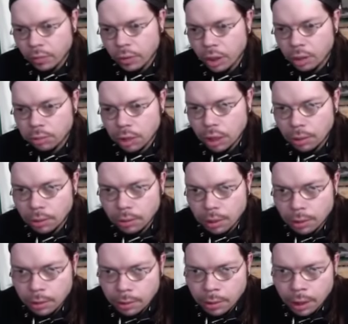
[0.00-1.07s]
well, blah, blah,
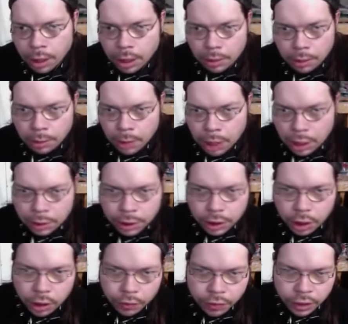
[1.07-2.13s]
blah, blah, blah, blah, blah, you
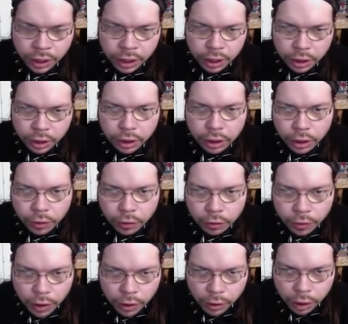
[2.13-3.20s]
know, then
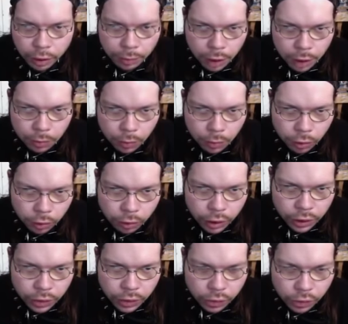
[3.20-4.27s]
it's sounding a bit more
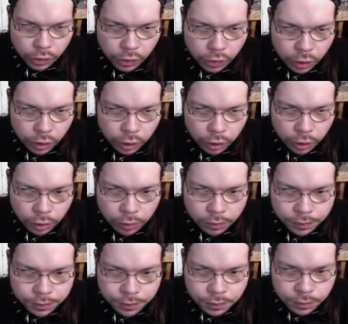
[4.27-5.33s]
racist, you know.
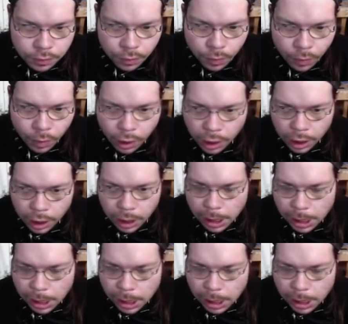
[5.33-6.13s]
Yeah.